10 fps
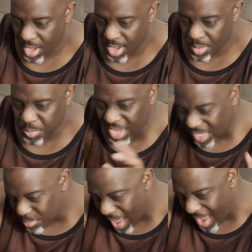Uh,
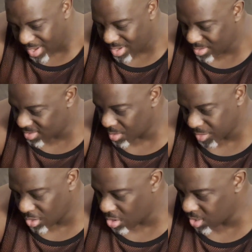piggybacking
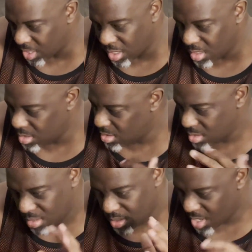something on there,
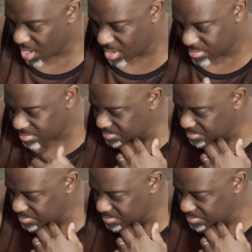um,